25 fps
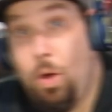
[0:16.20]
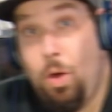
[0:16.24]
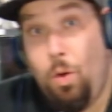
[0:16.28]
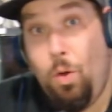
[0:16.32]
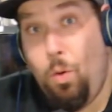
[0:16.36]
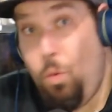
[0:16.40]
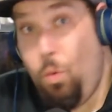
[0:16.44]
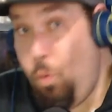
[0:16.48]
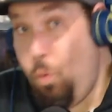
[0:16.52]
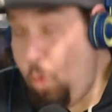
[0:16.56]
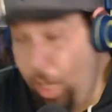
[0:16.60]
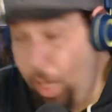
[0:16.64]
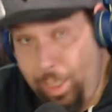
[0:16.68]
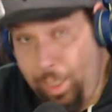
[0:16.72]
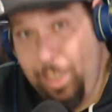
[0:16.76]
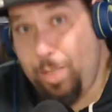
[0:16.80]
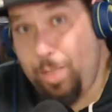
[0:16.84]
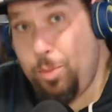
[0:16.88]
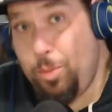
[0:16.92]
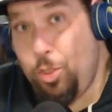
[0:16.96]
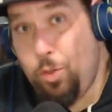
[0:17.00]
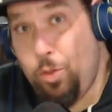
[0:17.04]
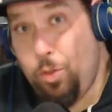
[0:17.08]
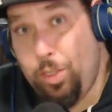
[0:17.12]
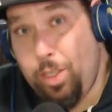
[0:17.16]

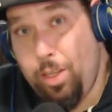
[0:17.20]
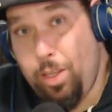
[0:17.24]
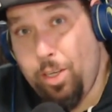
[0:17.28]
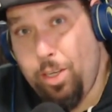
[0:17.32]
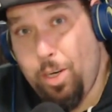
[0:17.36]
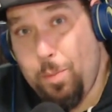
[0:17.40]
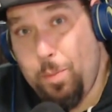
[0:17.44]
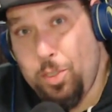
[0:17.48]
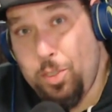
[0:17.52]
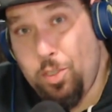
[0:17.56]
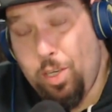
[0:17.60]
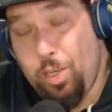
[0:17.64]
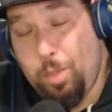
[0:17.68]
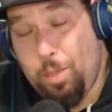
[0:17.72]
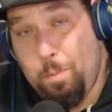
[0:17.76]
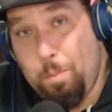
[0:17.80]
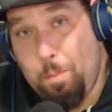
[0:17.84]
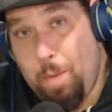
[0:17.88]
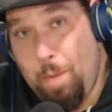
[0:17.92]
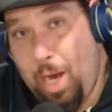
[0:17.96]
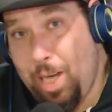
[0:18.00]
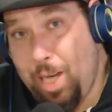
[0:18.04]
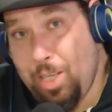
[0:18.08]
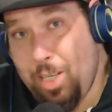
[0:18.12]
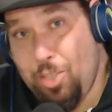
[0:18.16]
Welcome to another episode of
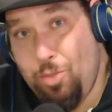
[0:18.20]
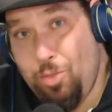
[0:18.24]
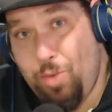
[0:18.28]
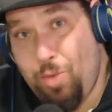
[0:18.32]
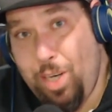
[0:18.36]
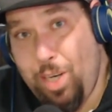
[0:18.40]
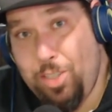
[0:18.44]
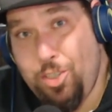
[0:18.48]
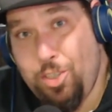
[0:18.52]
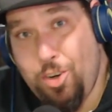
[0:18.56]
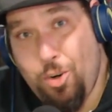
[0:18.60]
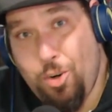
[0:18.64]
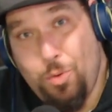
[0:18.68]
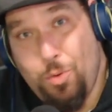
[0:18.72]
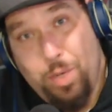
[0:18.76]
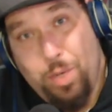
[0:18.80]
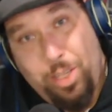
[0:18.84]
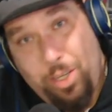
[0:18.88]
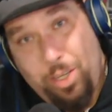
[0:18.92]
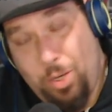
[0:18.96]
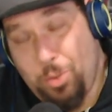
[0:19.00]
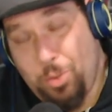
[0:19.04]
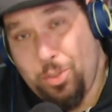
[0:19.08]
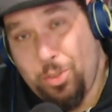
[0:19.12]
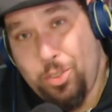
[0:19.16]
Modern Retro, where
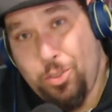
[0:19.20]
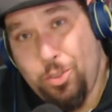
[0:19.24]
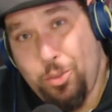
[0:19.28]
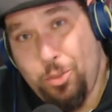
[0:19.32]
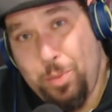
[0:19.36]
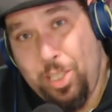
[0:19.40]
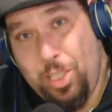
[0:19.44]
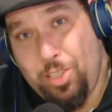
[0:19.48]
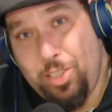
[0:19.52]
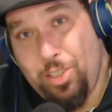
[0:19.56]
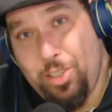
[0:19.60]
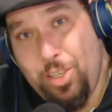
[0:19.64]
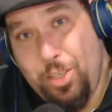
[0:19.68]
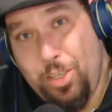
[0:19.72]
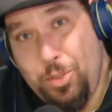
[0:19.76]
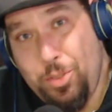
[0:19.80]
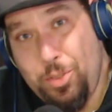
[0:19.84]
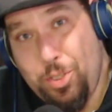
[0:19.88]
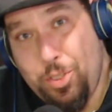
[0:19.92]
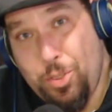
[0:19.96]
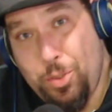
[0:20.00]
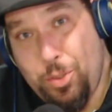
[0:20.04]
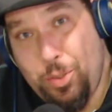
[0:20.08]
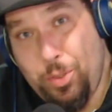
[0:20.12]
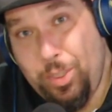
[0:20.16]
the old school meets the new
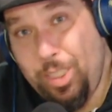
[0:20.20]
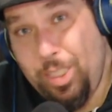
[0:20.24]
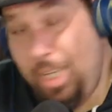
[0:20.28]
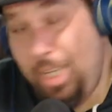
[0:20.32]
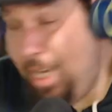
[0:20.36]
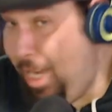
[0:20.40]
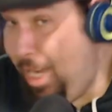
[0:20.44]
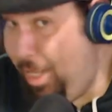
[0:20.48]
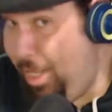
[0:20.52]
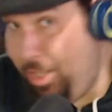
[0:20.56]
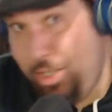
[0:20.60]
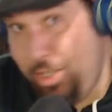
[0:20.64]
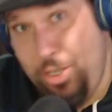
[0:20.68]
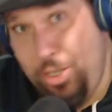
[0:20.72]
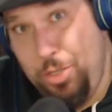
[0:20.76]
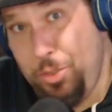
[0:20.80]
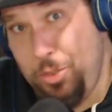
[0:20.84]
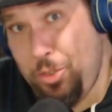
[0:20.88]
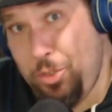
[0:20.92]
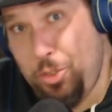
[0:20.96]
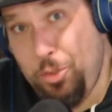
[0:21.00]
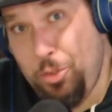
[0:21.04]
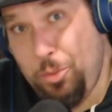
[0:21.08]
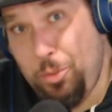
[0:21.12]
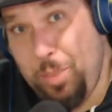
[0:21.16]
school, and the new
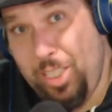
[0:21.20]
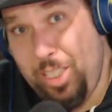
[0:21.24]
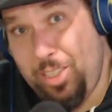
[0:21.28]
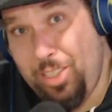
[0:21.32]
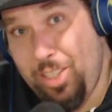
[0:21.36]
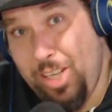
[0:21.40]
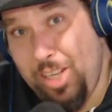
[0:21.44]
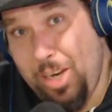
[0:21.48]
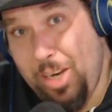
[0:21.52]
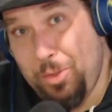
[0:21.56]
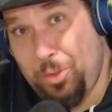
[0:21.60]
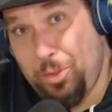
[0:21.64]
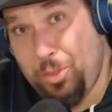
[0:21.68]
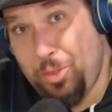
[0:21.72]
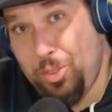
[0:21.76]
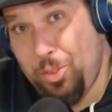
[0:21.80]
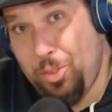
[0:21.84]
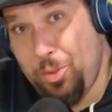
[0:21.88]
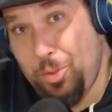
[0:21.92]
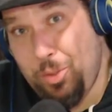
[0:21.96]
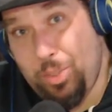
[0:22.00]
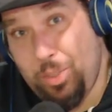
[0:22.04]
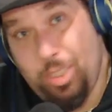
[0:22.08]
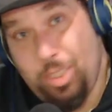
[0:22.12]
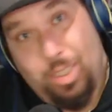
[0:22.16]
school meets the old
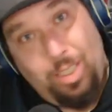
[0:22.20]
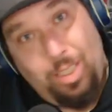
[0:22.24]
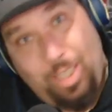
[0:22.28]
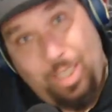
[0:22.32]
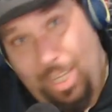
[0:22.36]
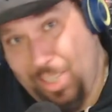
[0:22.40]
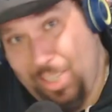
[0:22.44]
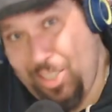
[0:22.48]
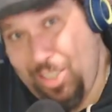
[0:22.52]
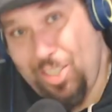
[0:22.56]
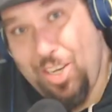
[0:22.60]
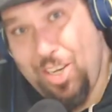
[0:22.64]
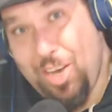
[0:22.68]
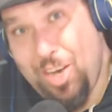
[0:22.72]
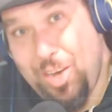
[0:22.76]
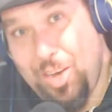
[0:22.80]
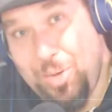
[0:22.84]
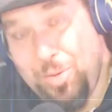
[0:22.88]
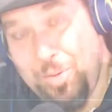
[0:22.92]
school. Let's go.